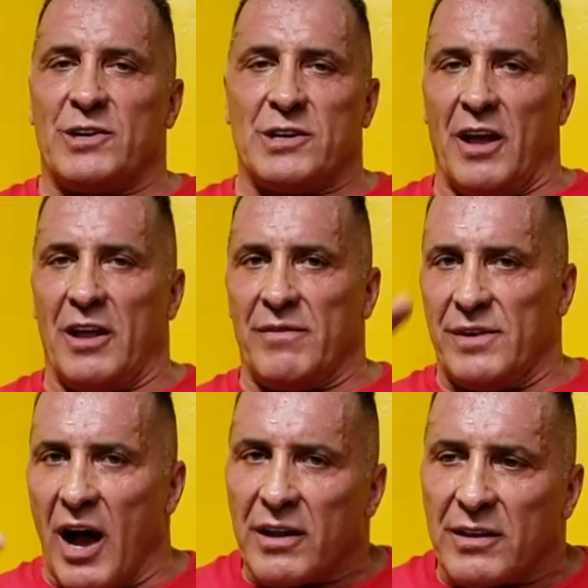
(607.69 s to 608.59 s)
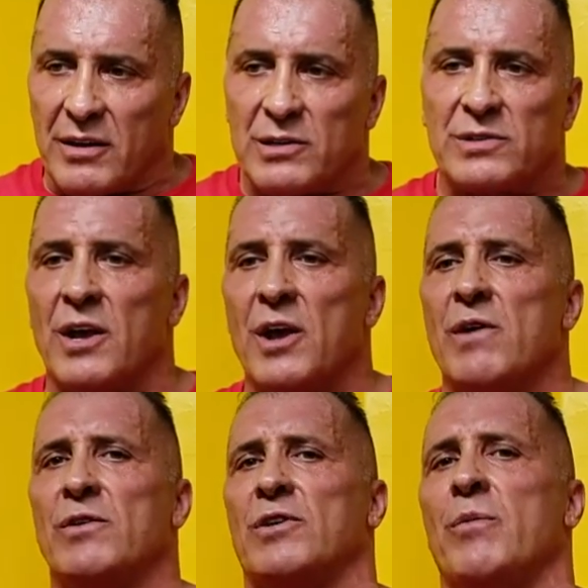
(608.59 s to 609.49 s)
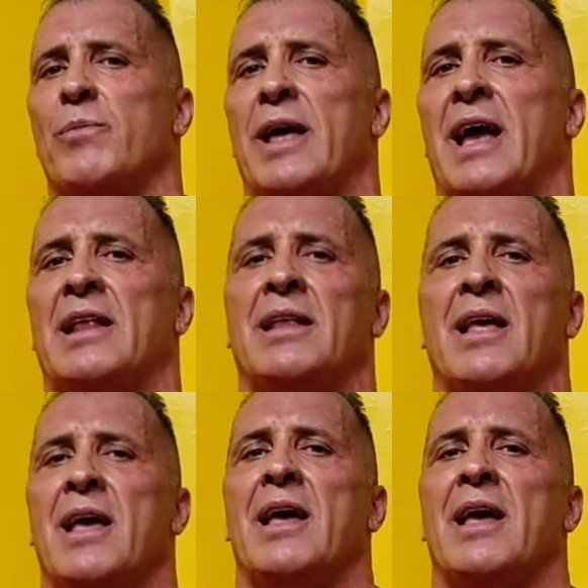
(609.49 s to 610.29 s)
which a lot of doctors would complain.